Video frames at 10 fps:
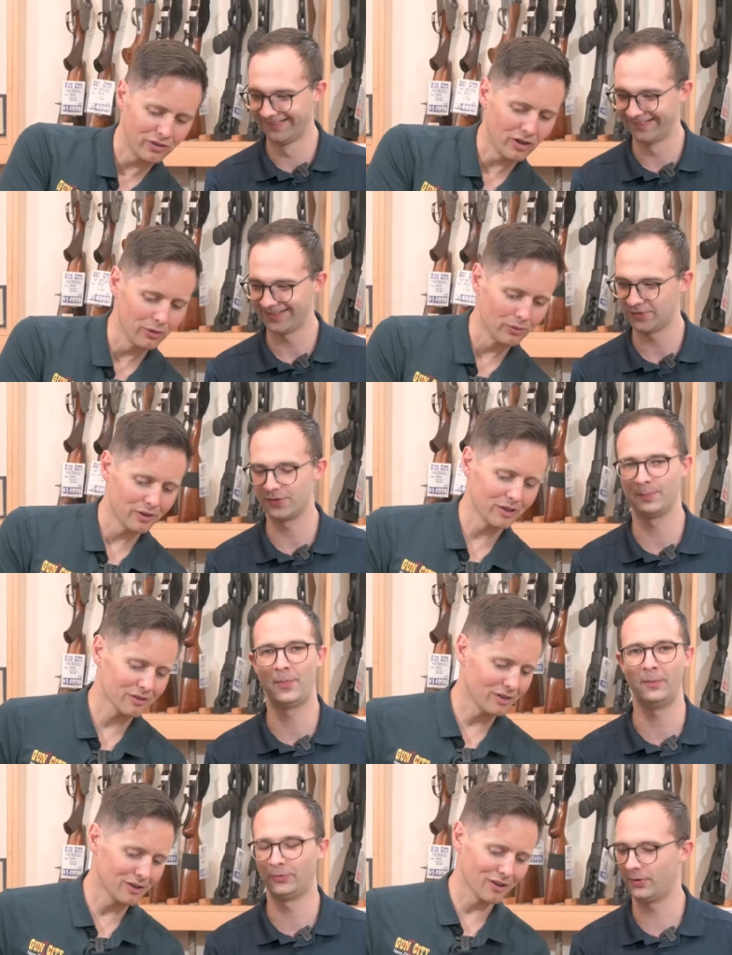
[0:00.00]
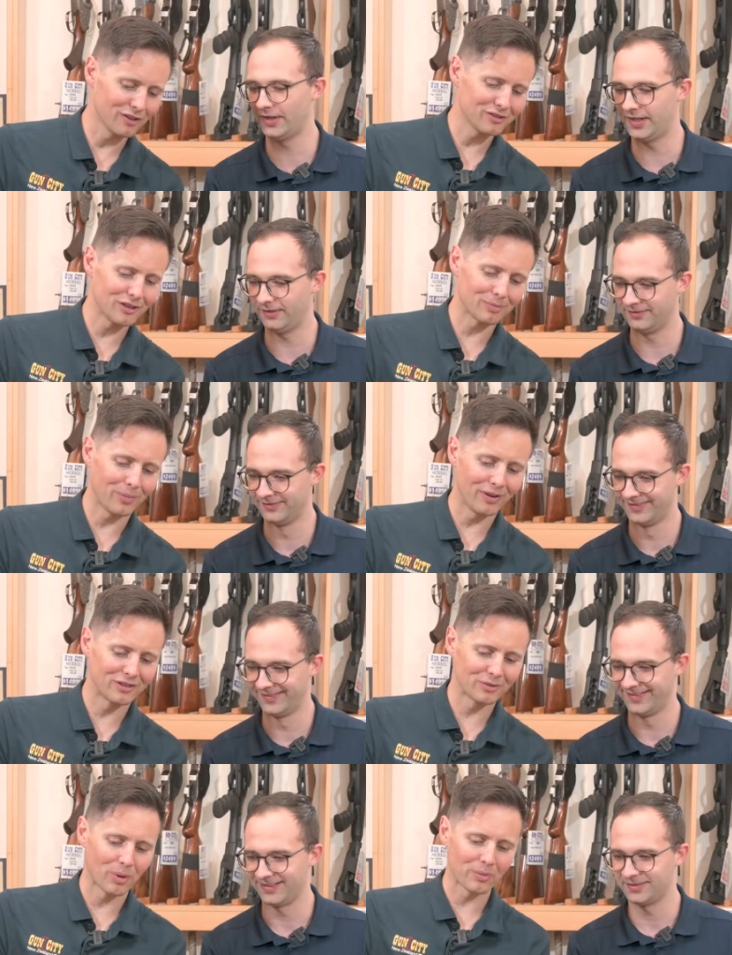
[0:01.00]
Speaker 1: figure. Oh, look, pops right goes. out. Just,
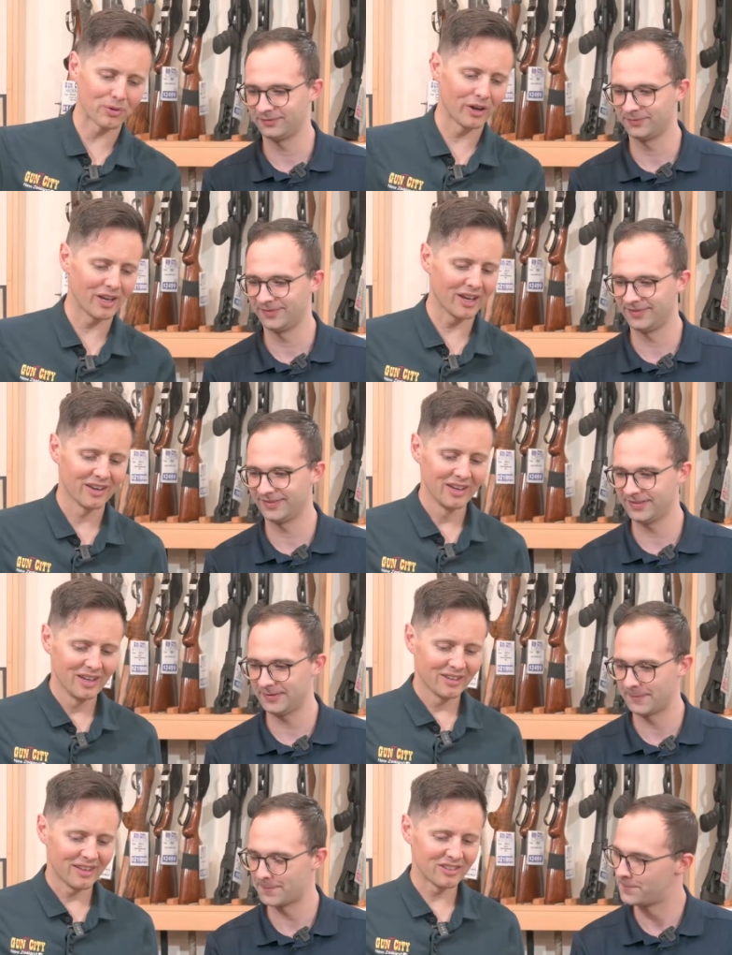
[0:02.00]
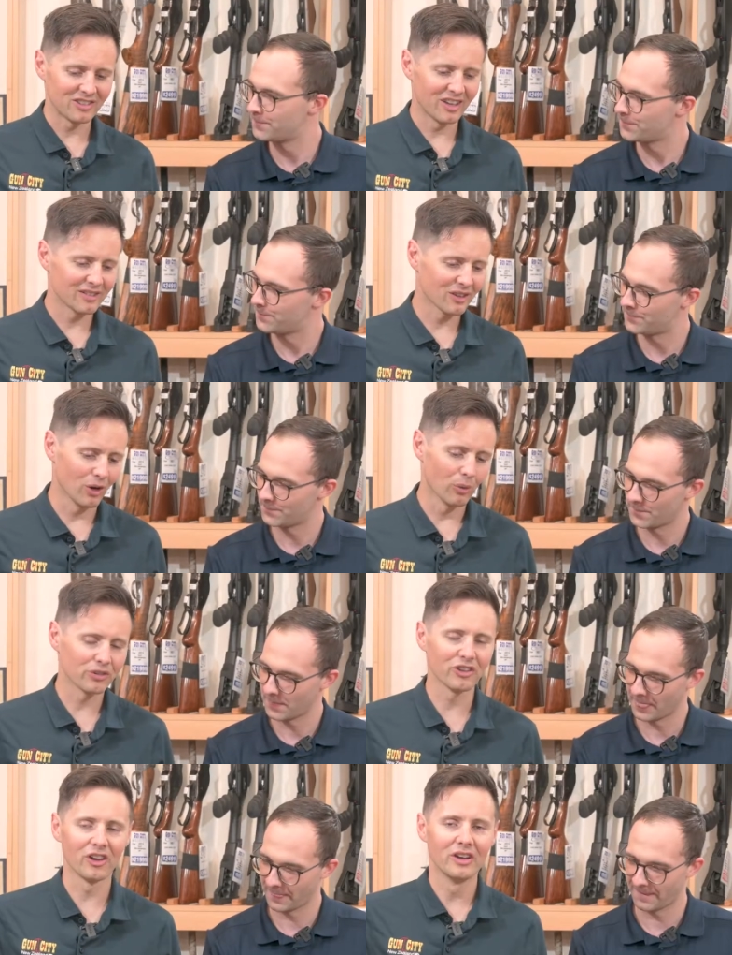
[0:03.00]
just pops right out. That's it. Cool.
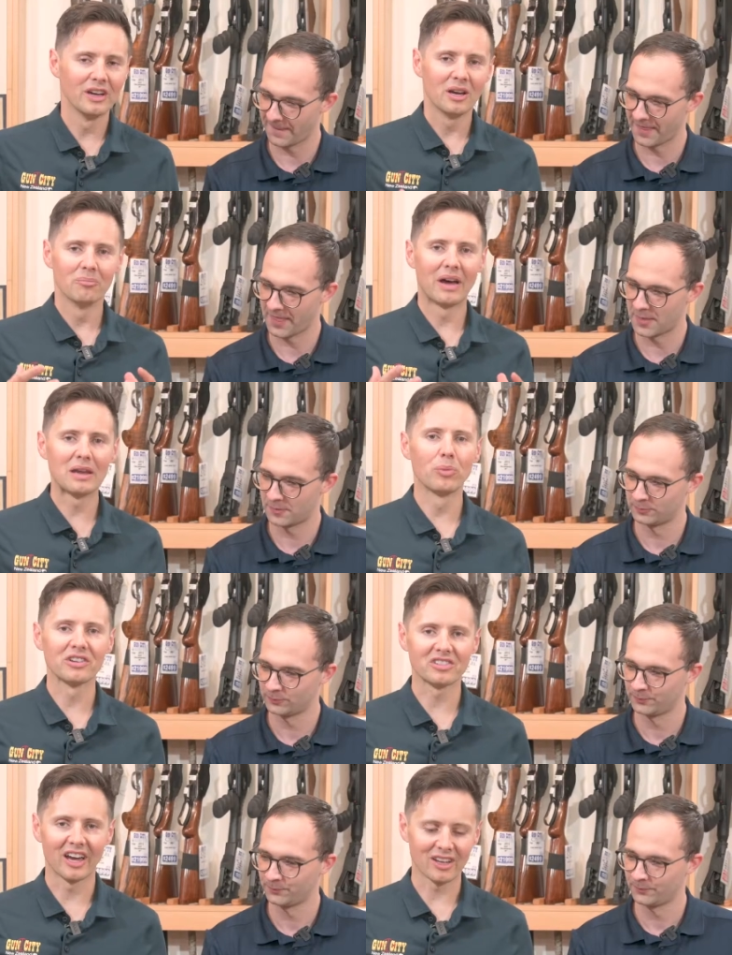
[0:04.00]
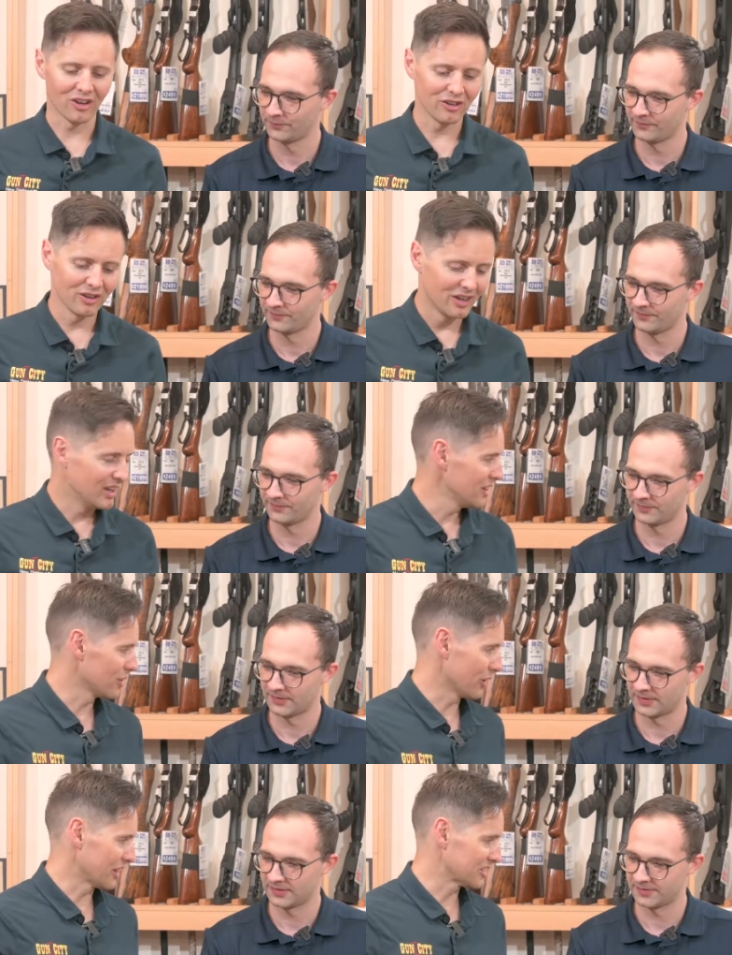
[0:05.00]
So, made by Sako. You
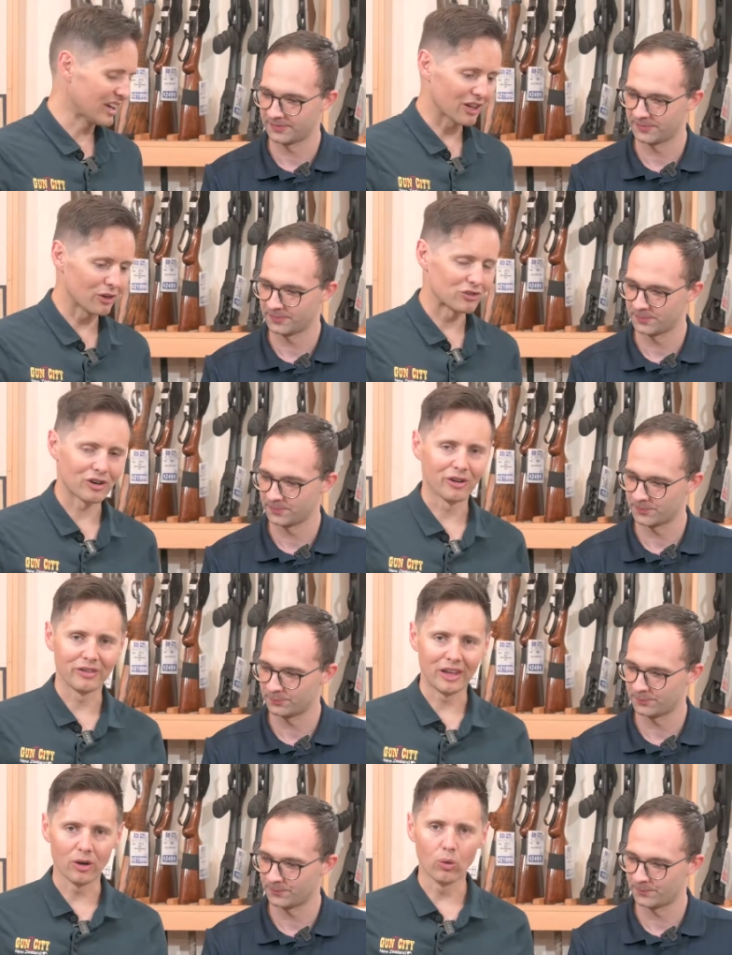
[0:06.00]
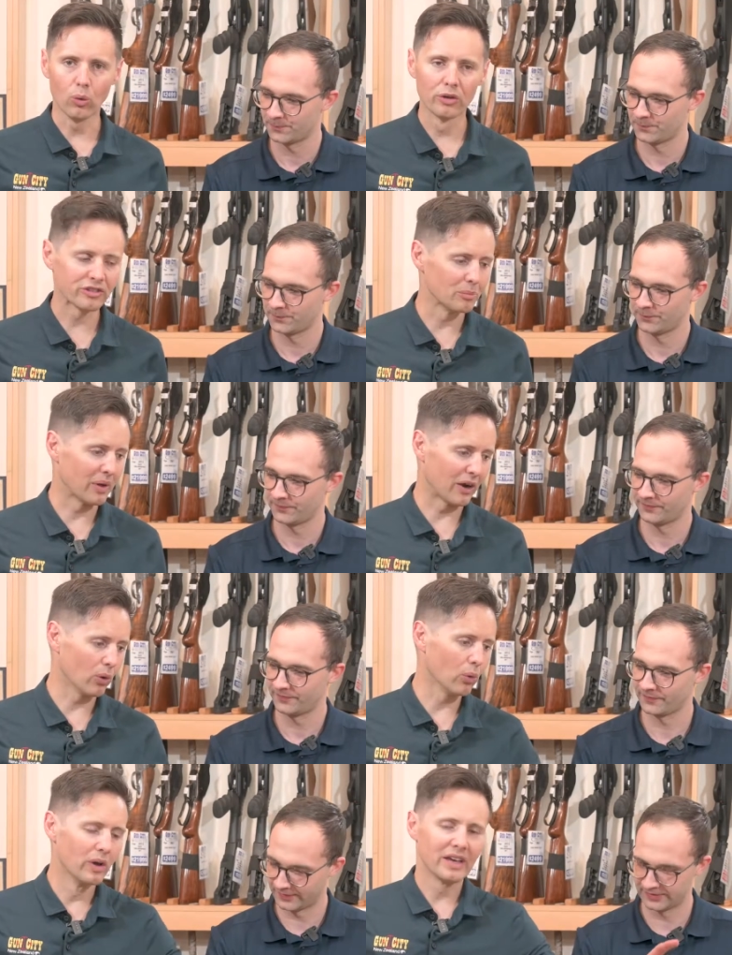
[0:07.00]
got that Sako trigger on there. Awesome
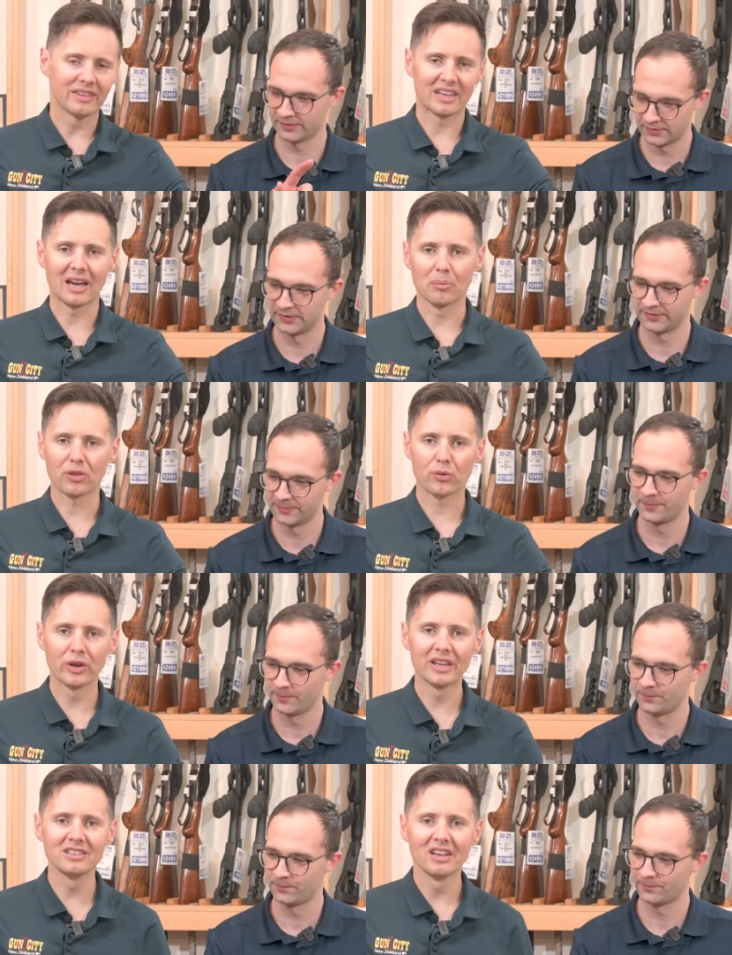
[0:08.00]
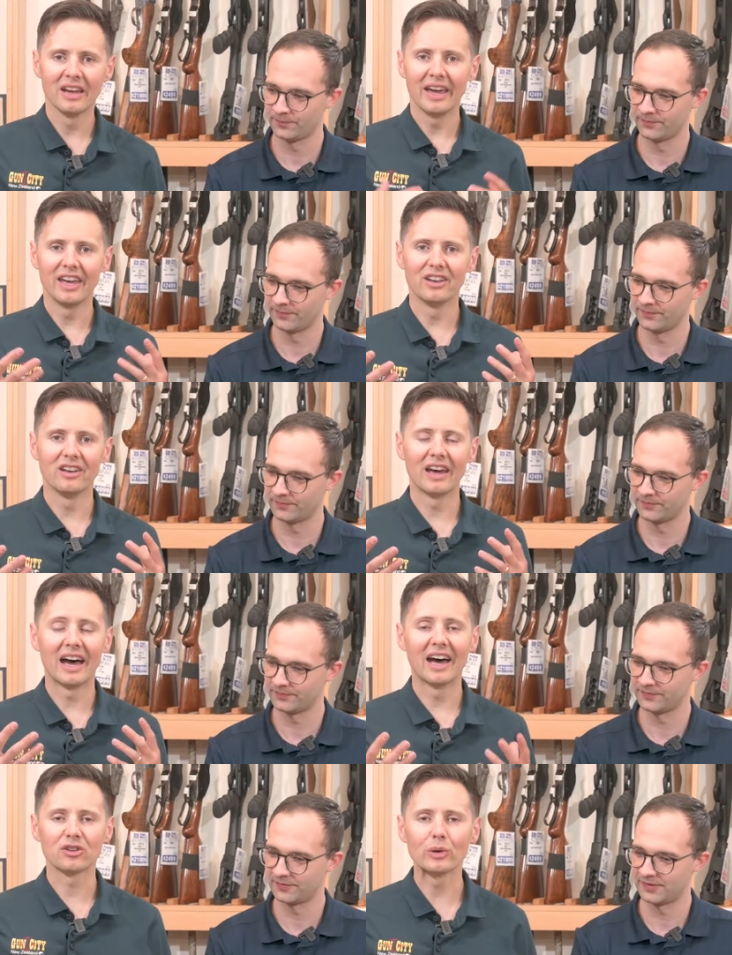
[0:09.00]
barrel. They come threaded. In
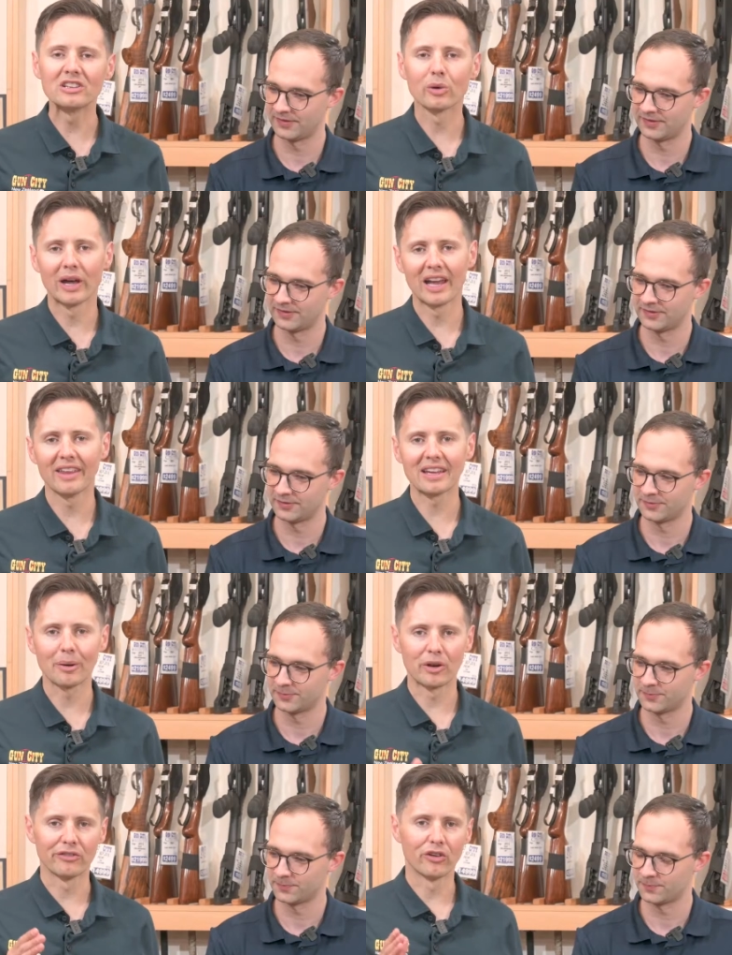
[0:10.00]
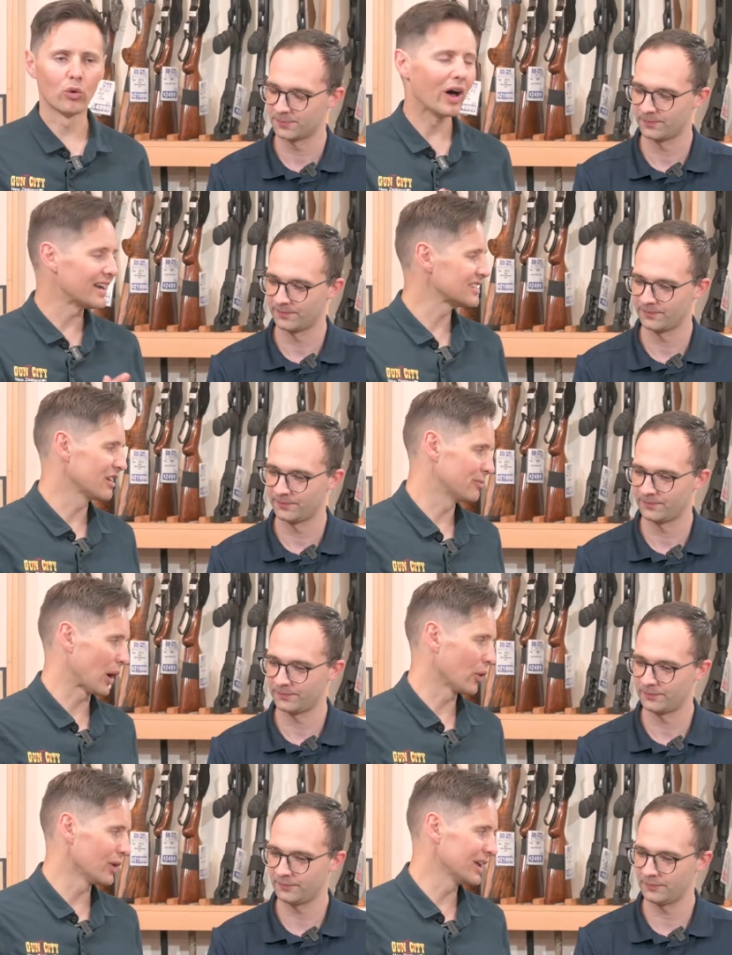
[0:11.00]
uh, 22LR, they come in a variety of barrel